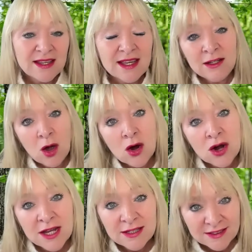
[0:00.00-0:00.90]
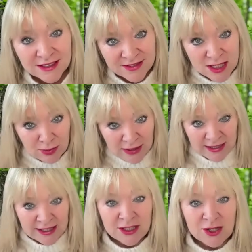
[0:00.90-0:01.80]
and horror of this
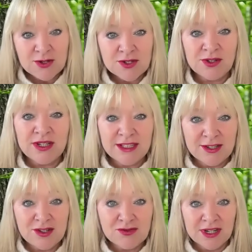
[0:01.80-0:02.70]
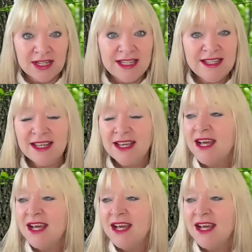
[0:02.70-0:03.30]
planet and who's on it and who's running it.